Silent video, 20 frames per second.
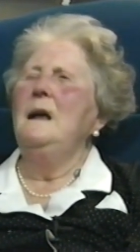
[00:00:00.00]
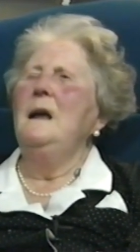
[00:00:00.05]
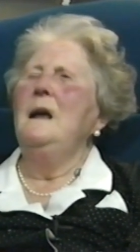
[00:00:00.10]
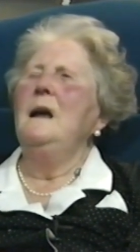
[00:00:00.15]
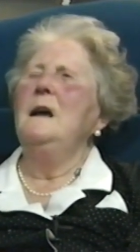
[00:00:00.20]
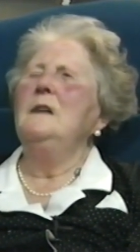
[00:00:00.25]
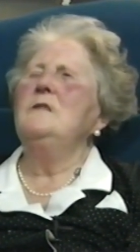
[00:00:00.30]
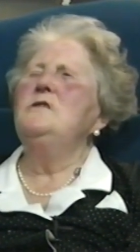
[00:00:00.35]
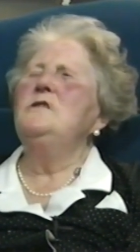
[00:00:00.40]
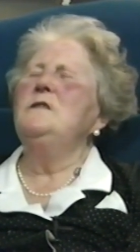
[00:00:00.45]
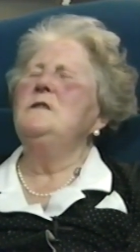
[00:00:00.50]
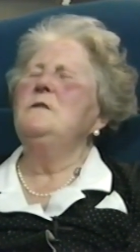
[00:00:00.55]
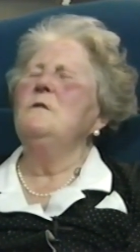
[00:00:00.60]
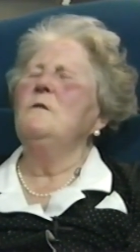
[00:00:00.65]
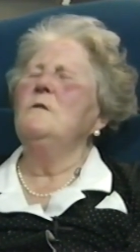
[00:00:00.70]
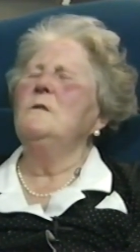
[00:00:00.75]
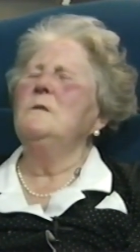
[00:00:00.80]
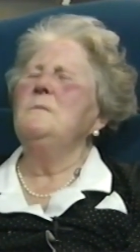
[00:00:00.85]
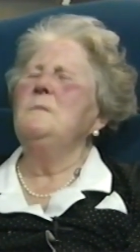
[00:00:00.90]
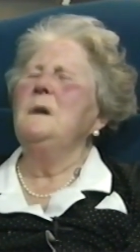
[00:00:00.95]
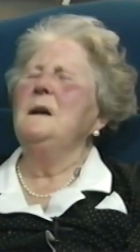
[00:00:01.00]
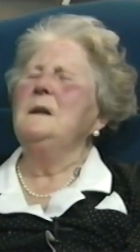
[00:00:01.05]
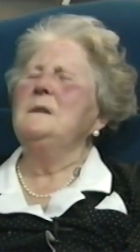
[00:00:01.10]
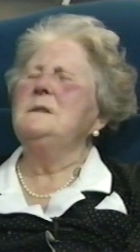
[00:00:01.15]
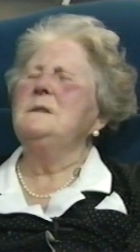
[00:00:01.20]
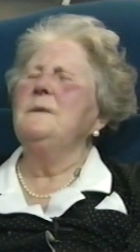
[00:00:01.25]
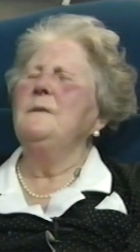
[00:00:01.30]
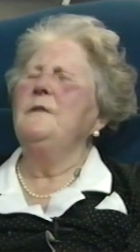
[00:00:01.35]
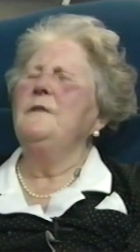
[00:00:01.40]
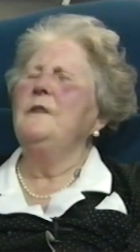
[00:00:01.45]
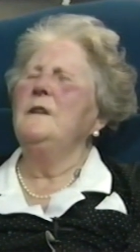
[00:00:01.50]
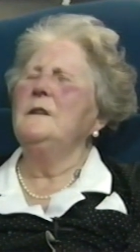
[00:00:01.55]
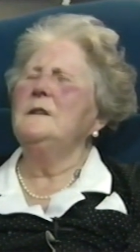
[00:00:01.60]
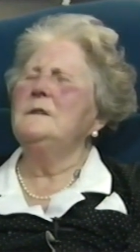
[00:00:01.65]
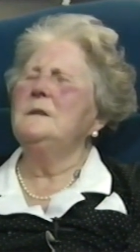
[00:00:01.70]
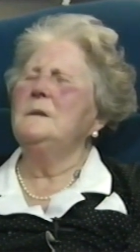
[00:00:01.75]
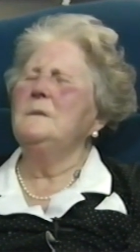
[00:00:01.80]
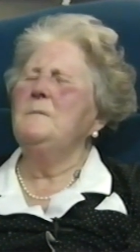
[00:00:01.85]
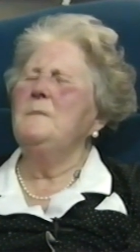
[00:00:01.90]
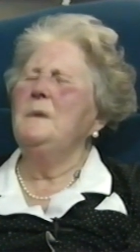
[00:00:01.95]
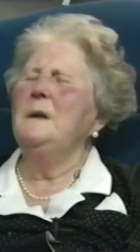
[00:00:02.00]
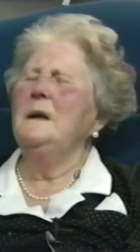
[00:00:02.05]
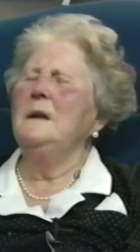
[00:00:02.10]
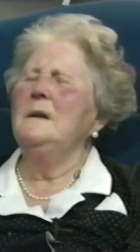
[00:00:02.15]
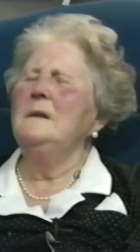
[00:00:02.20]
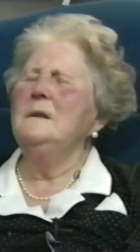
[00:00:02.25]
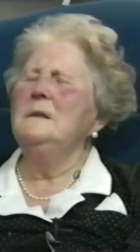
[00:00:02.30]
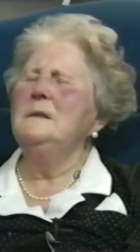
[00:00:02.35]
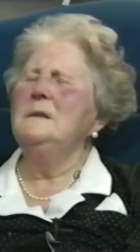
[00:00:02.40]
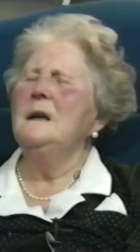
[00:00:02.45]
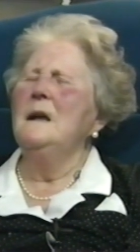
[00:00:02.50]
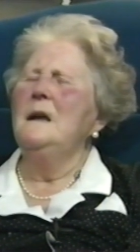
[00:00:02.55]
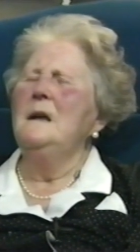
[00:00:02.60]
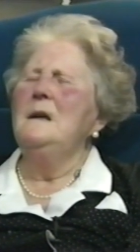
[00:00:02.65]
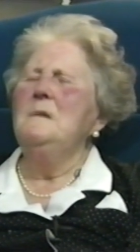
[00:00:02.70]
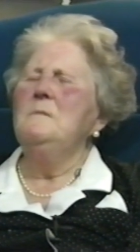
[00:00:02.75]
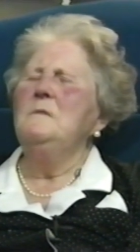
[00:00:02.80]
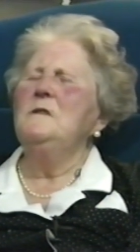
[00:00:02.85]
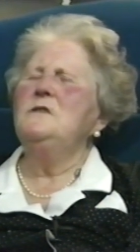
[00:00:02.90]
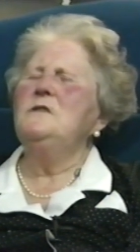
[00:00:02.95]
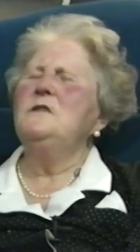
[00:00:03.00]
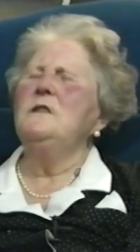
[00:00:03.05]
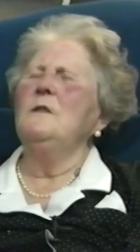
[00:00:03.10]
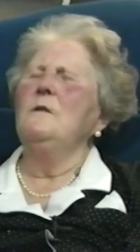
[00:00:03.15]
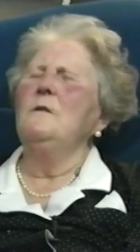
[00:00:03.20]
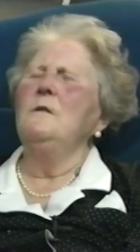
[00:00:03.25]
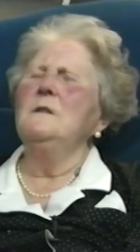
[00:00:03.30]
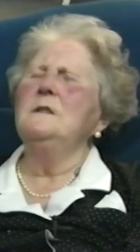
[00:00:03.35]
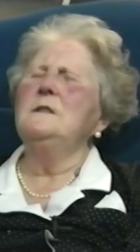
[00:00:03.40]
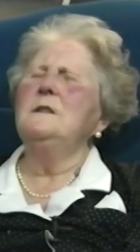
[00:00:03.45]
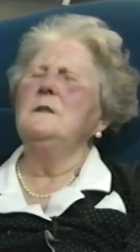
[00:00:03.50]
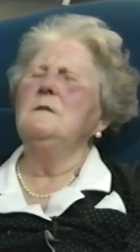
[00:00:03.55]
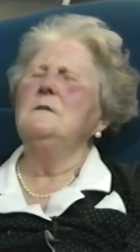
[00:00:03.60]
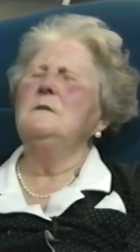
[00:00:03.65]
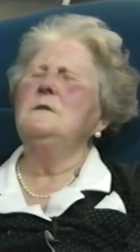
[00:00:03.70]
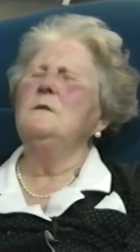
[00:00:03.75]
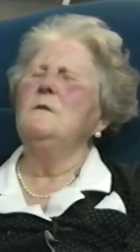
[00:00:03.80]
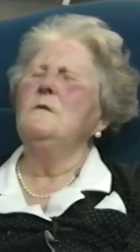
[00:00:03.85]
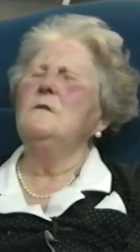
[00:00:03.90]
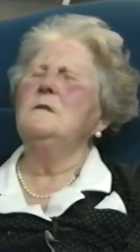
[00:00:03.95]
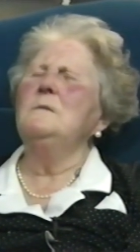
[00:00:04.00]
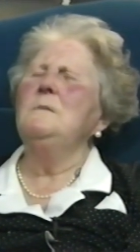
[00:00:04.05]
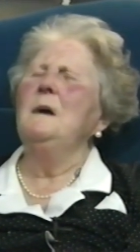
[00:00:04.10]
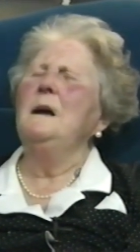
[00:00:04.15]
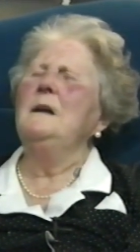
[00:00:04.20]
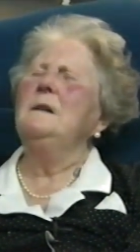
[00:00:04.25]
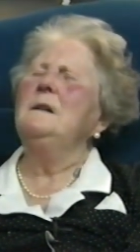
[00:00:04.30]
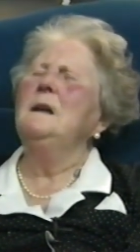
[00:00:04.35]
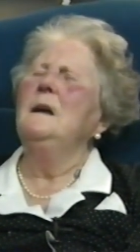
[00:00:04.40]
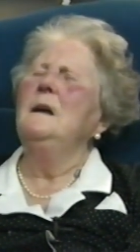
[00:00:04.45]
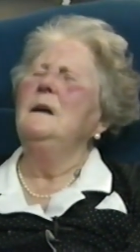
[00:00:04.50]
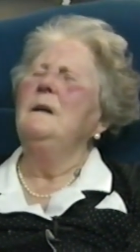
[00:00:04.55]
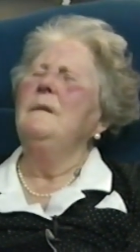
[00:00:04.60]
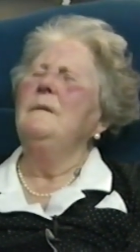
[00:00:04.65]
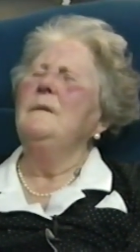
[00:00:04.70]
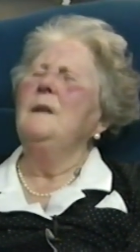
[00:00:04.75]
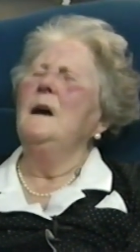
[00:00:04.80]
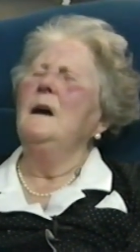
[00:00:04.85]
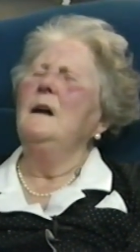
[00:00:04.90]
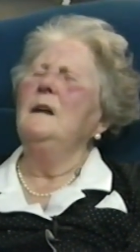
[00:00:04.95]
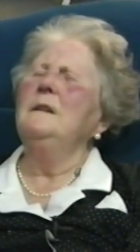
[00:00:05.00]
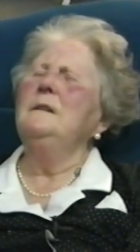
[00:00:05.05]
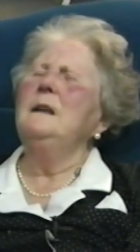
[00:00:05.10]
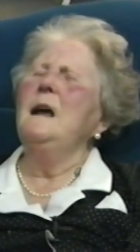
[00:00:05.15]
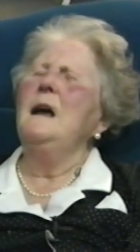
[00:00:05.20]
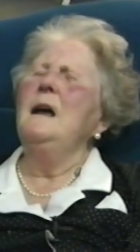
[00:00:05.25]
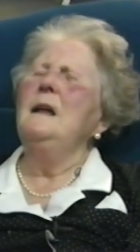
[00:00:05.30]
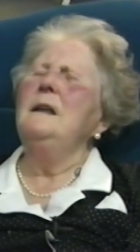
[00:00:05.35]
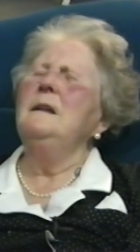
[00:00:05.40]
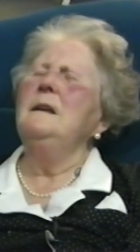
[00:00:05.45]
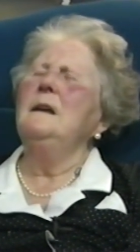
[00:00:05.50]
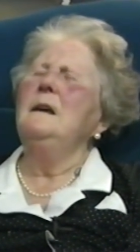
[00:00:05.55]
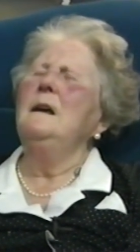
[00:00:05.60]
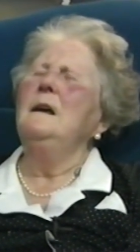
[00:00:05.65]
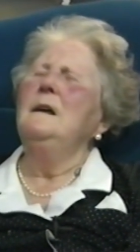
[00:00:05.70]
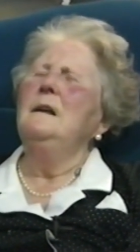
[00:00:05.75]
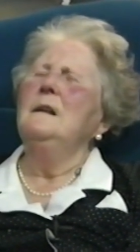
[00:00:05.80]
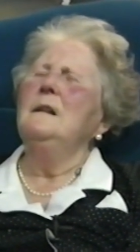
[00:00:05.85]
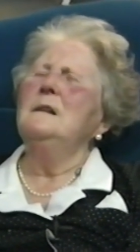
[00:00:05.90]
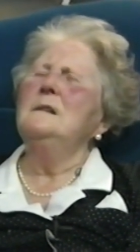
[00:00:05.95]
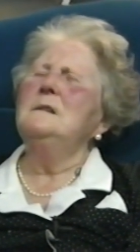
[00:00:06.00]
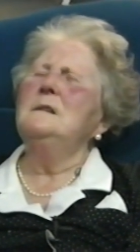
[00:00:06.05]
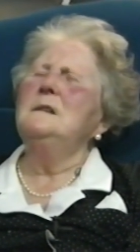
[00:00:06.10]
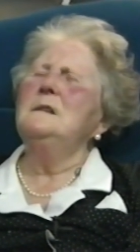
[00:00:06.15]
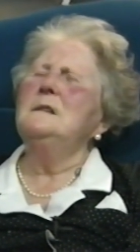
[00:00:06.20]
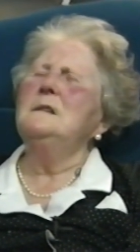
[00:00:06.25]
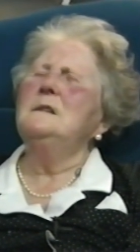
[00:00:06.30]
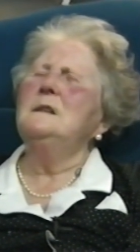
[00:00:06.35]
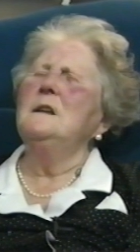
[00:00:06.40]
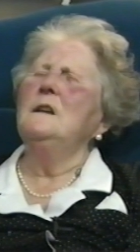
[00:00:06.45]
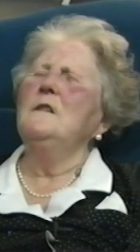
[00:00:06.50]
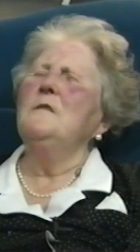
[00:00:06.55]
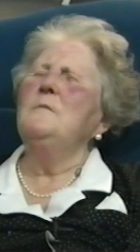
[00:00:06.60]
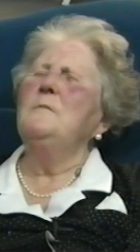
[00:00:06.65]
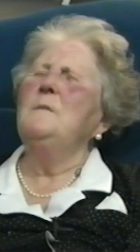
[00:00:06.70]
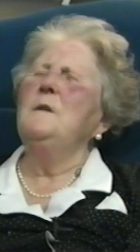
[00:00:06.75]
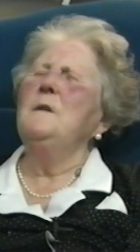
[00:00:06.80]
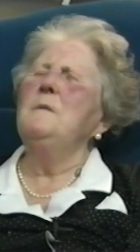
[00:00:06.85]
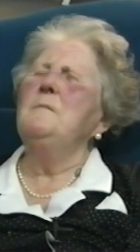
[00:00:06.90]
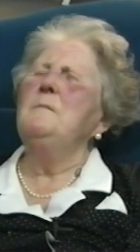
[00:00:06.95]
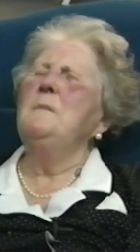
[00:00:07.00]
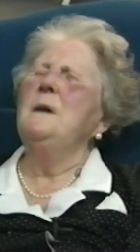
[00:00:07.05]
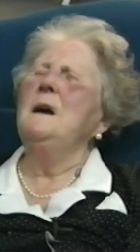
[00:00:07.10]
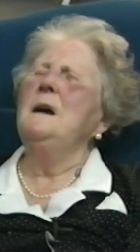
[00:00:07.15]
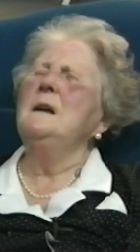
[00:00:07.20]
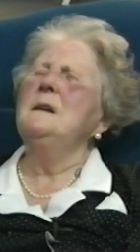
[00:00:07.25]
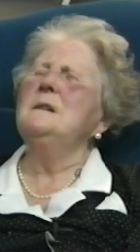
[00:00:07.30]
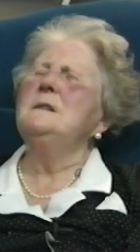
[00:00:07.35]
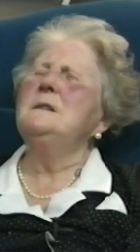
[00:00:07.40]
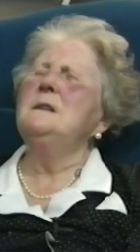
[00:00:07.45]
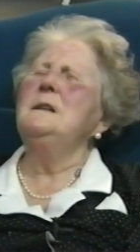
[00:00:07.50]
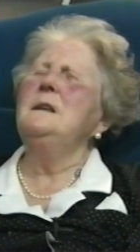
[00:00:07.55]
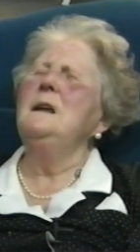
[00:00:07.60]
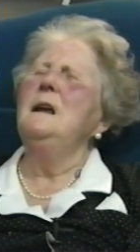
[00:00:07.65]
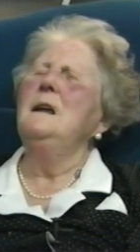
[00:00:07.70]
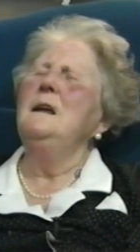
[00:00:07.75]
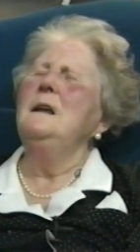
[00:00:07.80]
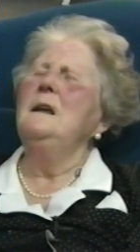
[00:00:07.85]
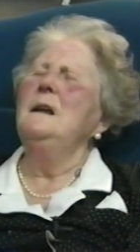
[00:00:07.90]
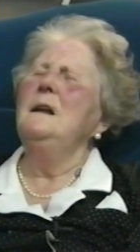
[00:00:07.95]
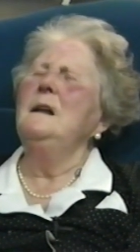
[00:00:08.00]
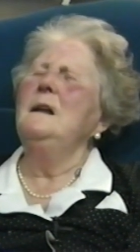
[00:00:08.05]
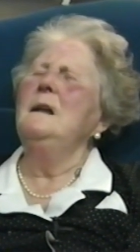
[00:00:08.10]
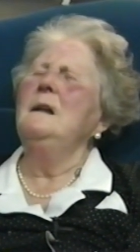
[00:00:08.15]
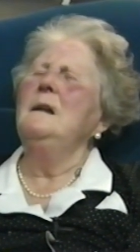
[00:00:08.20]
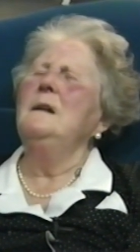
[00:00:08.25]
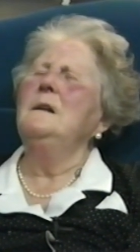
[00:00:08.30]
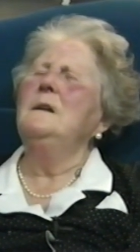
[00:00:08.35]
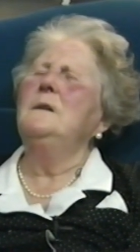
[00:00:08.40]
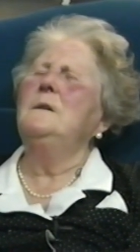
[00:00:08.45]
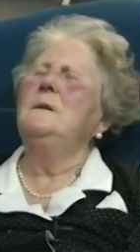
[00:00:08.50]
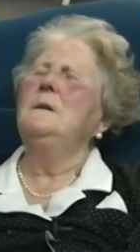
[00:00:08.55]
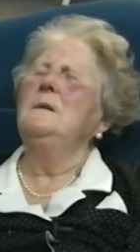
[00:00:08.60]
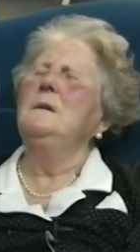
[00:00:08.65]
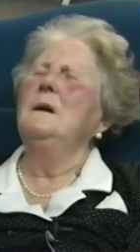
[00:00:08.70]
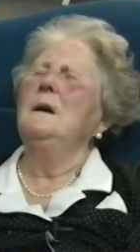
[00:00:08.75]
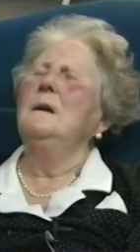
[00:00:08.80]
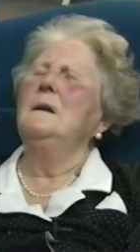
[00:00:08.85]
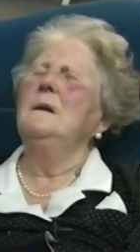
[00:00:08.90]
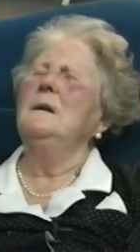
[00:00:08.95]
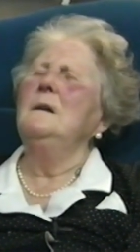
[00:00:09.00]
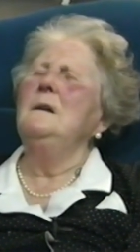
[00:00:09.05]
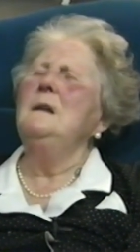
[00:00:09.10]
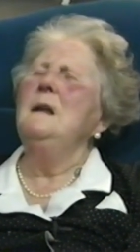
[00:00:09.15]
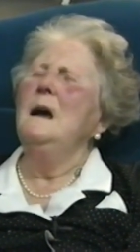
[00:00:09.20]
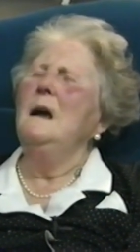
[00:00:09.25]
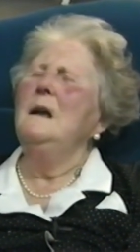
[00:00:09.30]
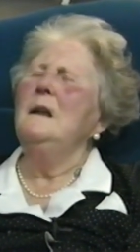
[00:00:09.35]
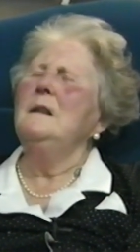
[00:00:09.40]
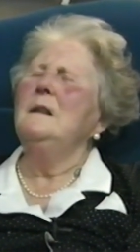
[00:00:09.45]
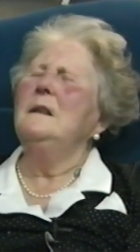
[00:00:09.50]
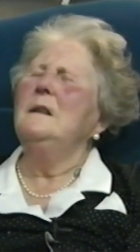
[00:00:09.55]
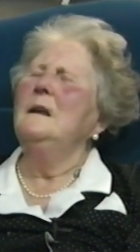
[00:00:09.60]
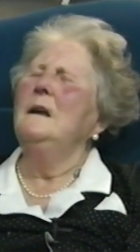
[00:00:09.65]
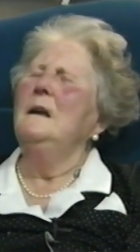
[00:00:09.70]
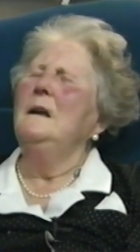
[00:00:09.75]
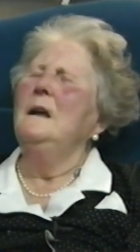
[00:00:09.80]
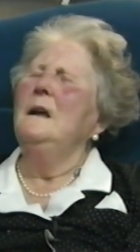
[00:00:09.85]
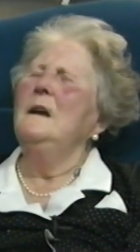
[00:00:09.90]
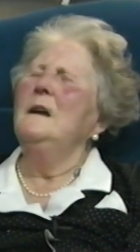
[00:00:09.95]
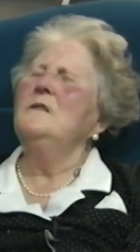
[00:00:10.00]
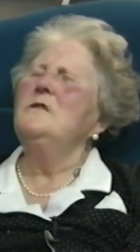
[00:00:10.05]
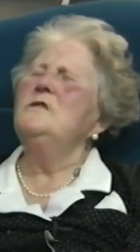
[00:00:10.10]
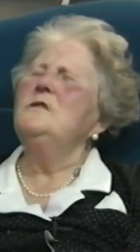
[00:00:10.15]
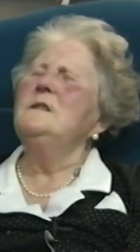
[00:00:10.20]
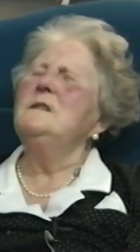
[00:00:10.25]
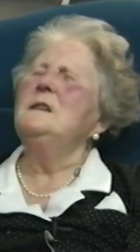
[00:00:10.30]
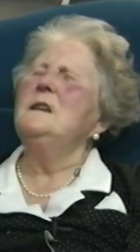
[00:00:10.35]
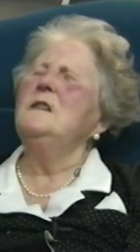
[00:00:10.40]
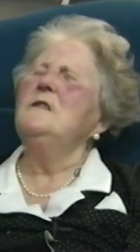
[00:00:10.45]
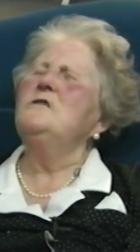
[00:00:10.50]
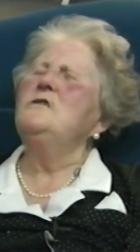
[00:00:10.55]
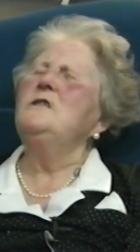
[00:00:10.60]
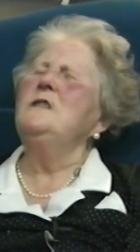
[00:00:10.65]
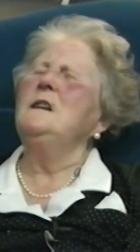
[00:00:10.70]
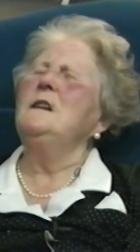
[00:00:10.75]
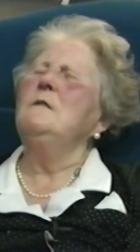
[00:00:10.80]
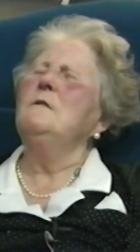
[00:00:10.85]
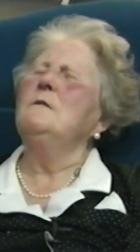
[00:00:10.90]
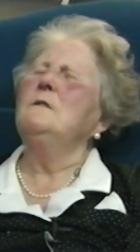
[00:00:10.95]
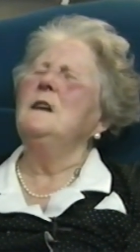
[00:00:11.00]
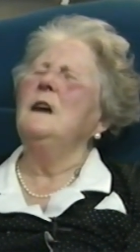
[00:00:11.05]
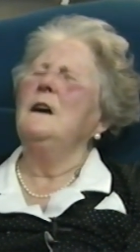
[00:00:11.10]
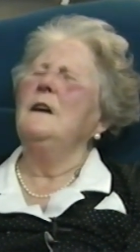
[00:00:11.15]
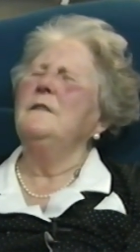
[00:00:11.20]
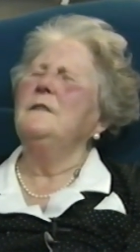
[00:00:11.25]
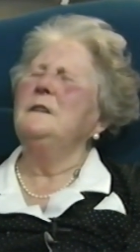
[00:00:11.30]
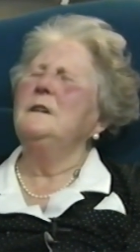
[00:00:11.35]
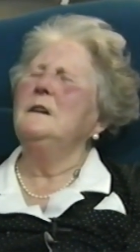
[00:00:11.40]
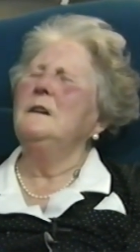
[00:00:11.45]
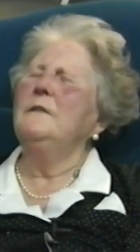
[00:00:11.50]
and she talked about some foster parents, but she also talked about Aunt Anna, the sister of Pope Pius the IX, and she said she'd looked after her